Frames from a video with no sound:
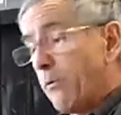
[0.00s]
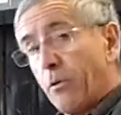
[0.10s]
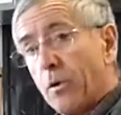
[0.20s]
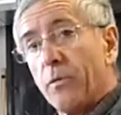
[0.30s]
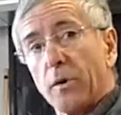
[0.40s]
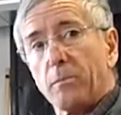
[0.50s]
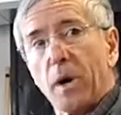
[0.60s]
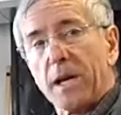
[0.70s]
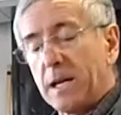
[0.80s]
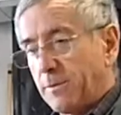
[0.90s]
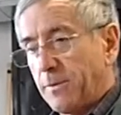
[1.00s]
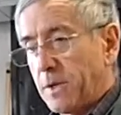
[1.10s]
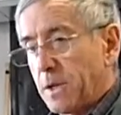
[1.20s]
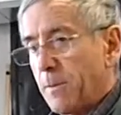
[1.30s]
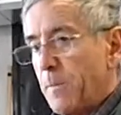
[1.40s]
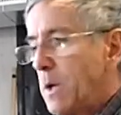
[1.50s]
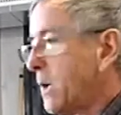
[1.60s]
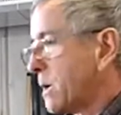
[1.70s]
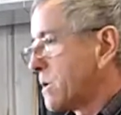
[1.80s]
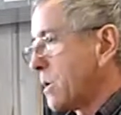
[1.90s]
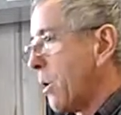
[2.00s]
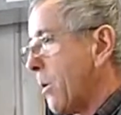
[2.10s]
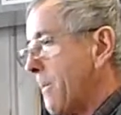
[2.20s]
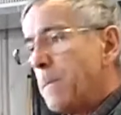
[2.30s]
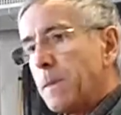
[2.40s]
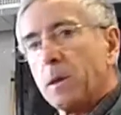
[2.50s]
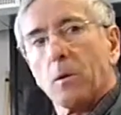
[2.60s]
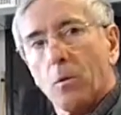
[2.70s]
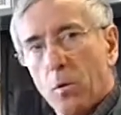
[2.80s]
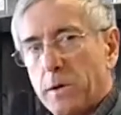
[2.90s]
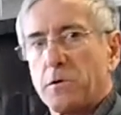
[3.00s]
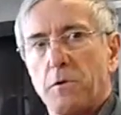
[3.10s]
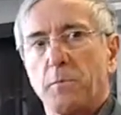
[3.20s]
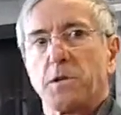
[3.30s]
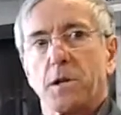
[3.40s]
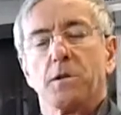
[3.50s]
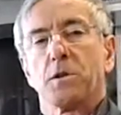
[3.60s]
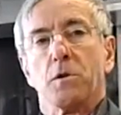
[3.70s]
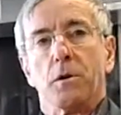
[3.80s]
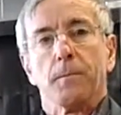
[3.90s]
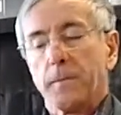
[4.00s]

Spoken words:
4 foot by 8 feet. So weather strip is a concern.